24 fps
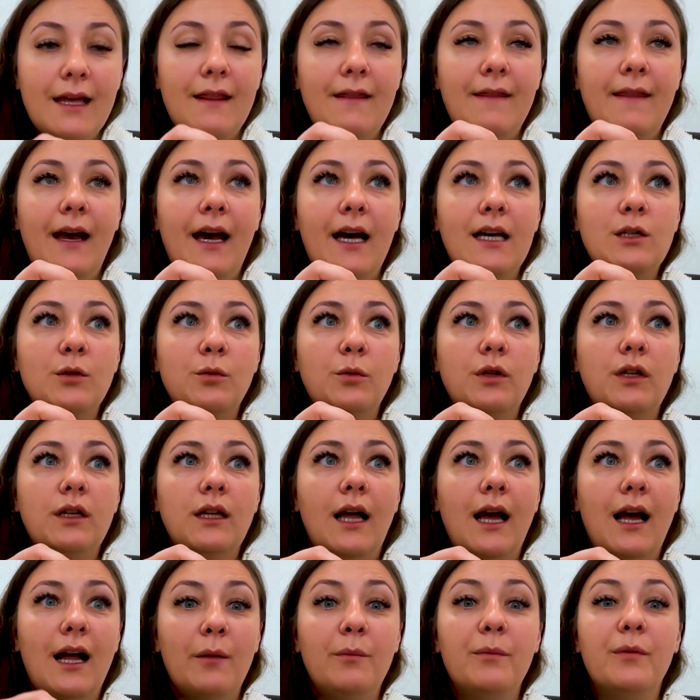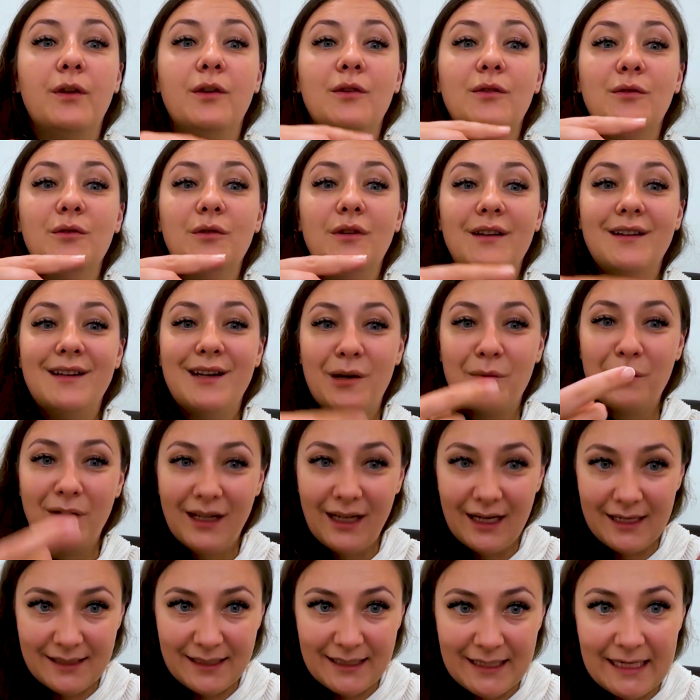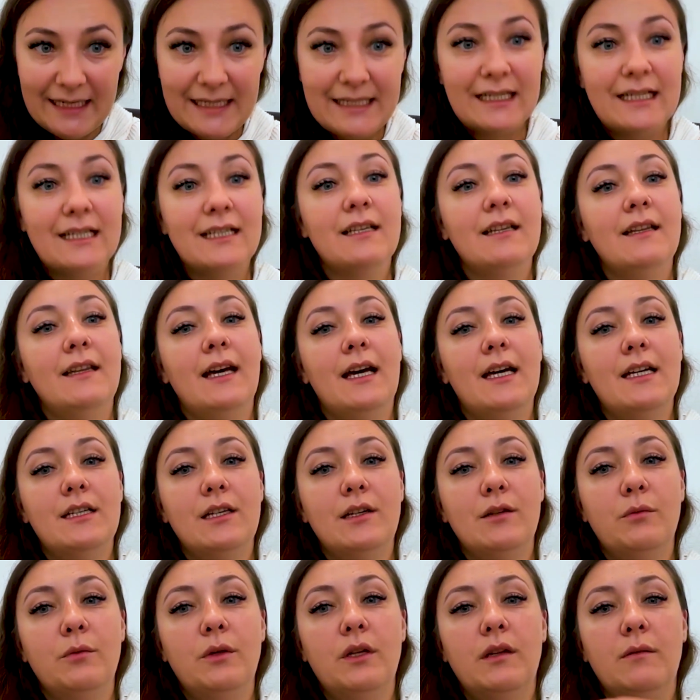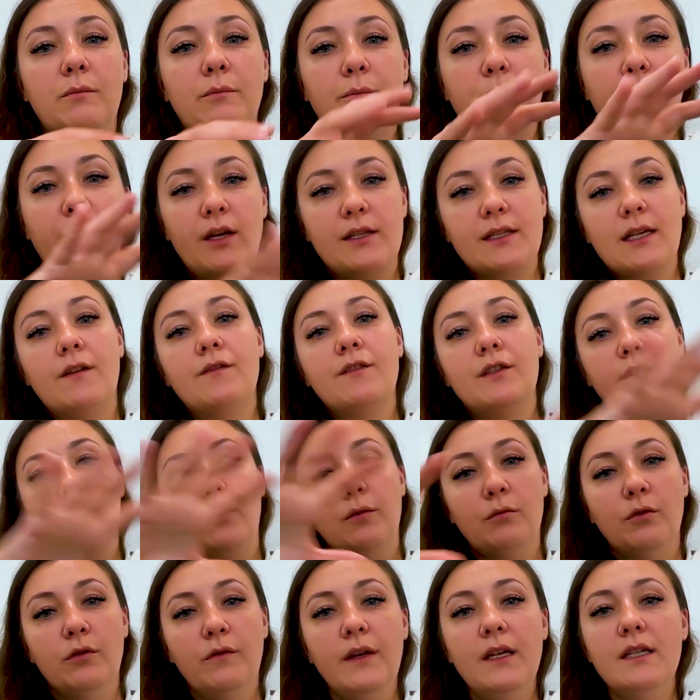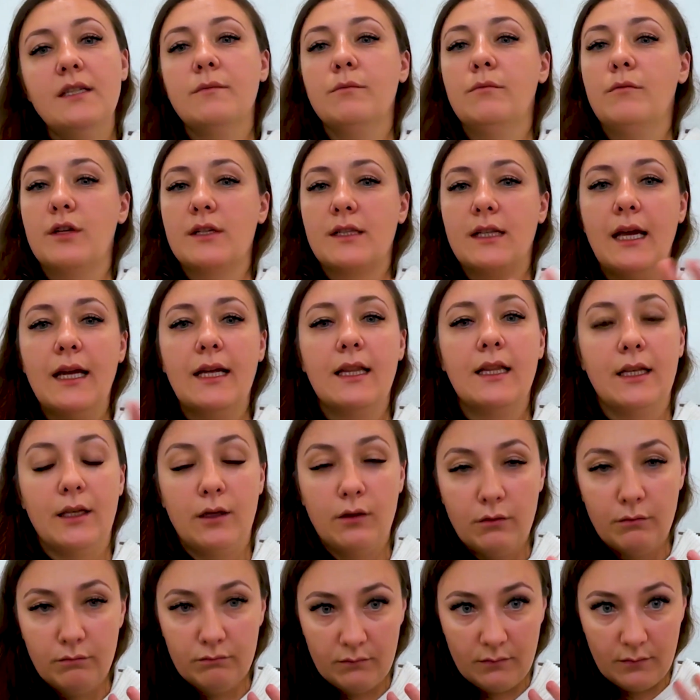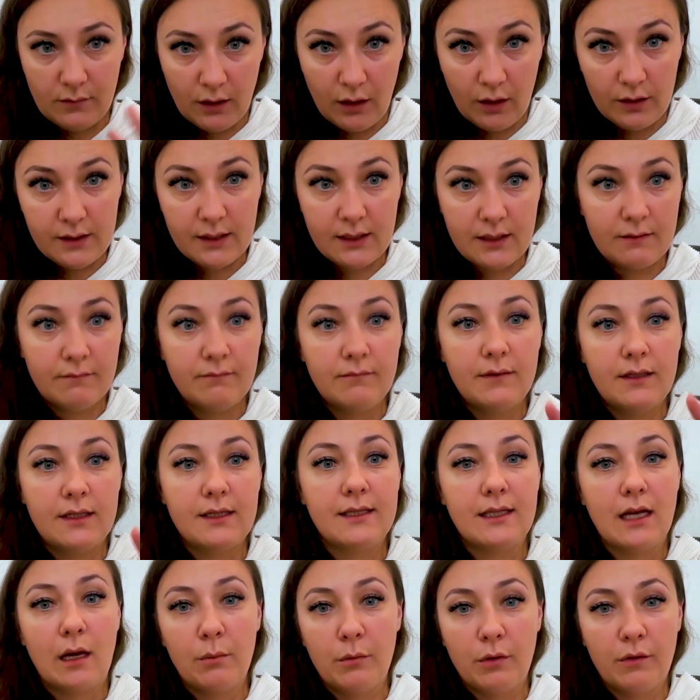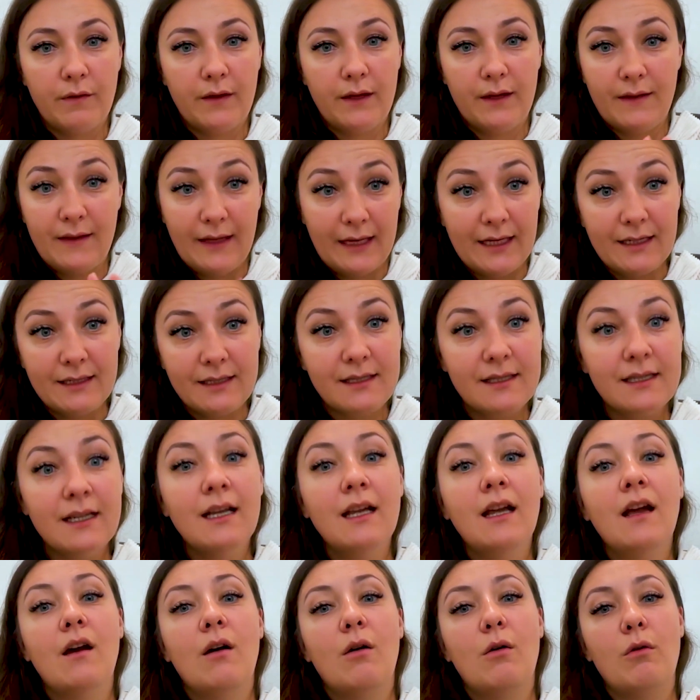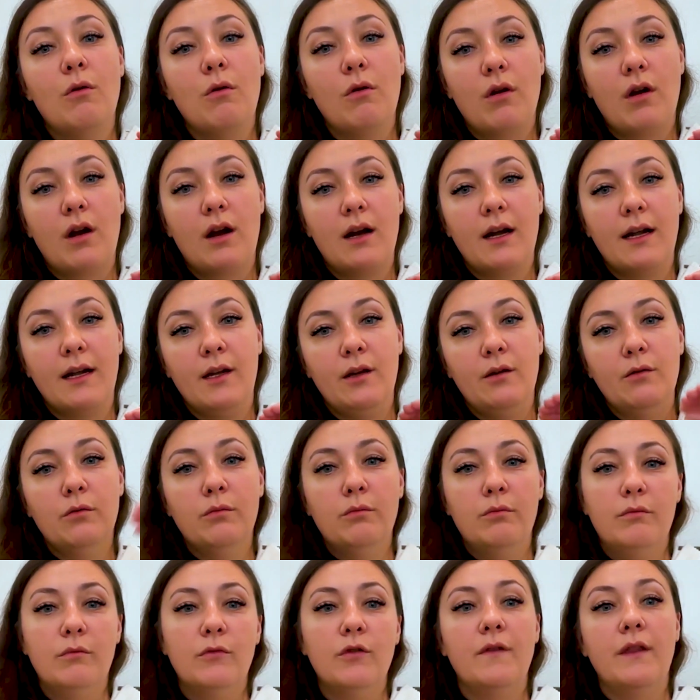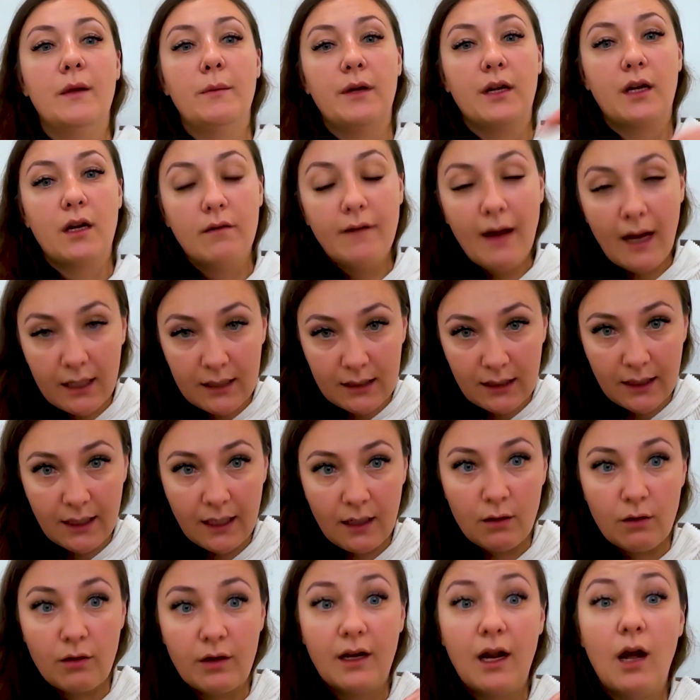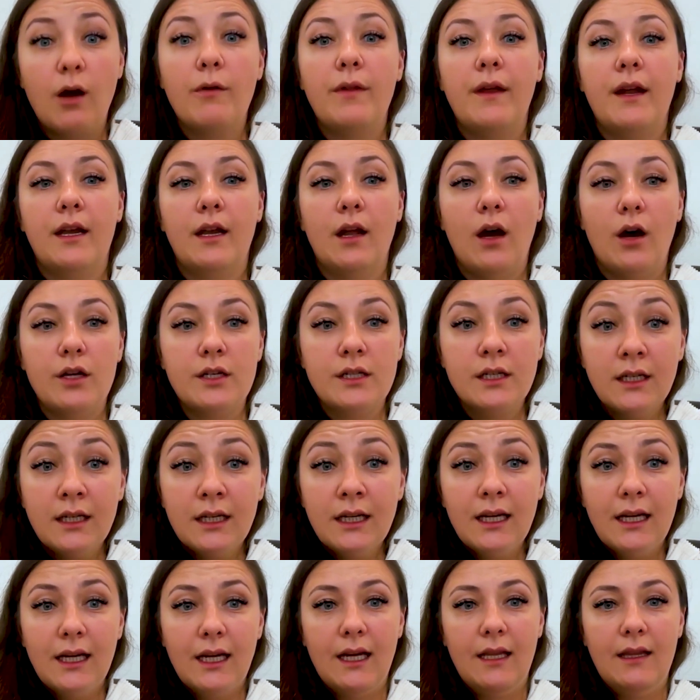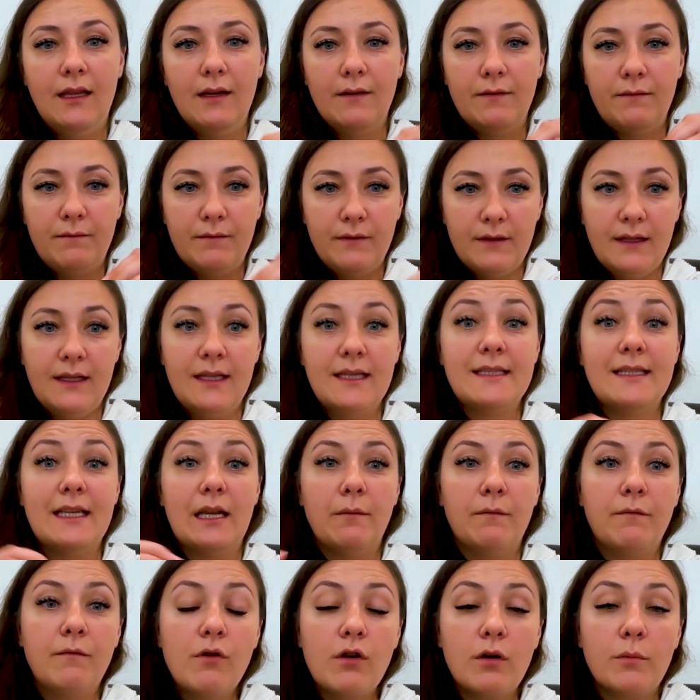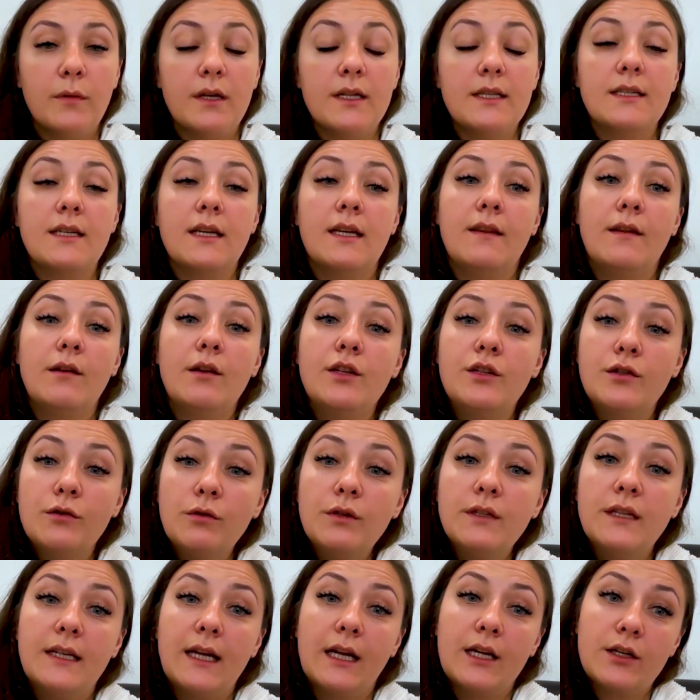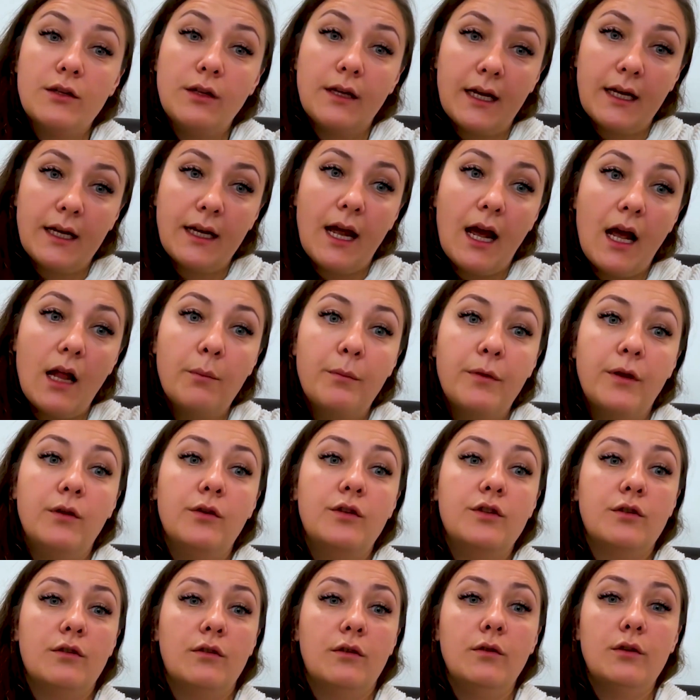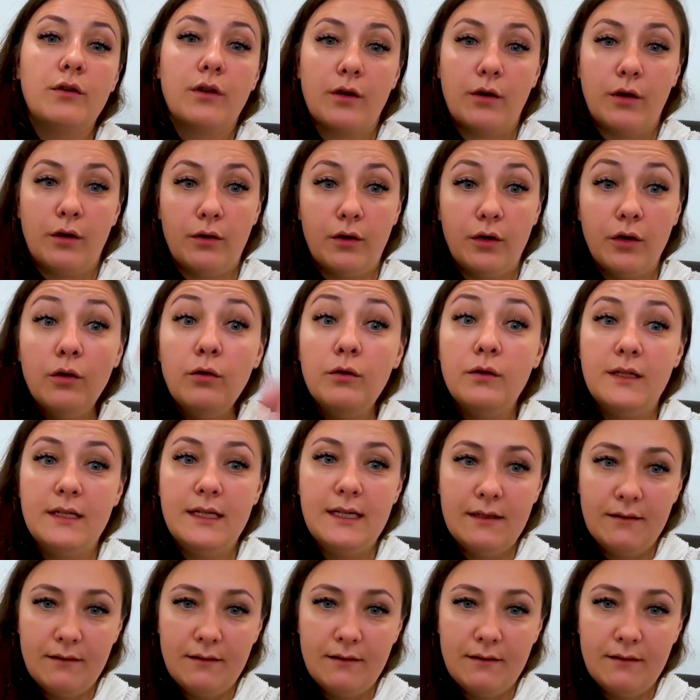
that will help you normalize data that you will, because after you move it, most likely you lost some of the things, or you move them incorrectly, or now they're not in the same formats. And there are tools that actually can help you to look through your new